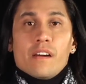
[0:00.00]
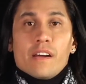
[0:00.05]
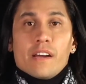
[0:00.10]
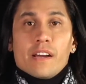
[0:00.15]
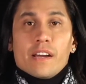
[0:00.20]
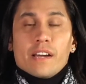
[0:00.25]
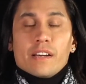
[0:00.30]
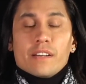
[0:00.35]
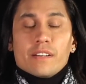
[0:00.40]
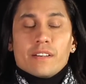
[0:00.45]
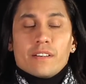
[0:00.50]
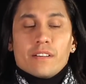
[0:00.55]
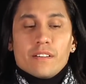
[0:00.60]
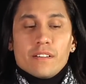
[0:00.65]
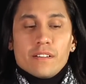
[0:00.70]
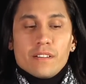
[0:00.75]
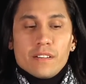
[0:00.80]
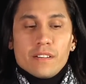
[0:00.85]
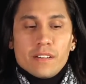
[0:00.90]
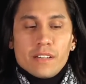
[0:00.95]
And
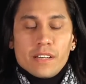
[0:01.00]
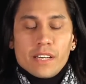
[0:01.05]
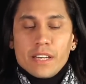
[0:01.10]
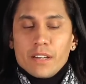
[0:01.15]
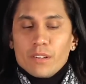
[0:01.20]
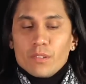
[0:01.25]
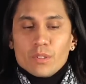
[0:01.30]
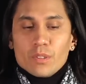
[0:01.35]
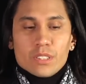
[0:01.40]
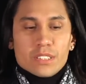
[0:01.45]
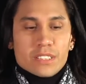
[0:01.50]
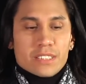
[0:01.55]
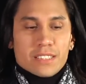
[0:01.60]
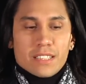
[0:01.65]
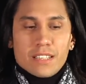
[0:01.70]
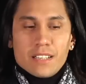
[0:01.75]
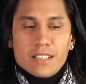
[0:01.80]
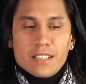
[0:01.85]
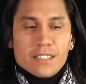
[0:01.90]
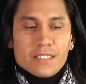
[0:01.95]
it was
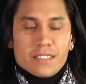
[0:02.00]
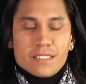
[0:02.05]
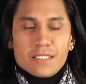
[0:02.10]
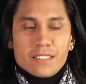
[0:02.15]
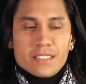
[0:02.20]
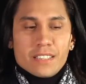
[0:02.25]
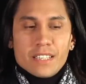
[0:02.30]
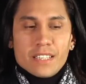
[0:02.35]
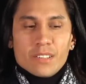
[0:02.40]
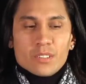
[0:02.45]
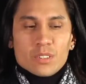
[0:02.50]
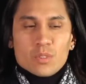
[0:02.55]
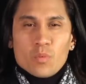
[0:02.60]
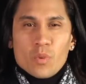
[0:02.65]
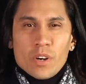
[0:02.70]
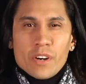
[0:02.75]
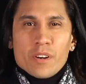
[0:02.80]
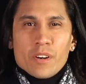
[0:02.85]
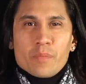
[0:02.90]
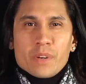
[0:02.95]

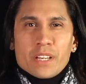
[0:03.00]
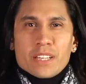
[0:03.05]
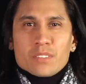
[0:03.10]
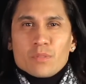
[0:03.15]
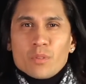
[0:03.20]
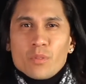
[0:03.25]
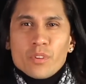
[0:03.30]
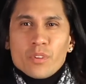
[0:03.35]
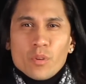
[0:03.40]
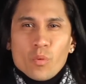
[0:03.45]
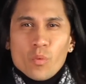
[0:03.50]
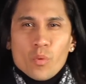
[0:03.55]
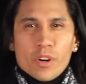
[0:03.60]
weird because we were the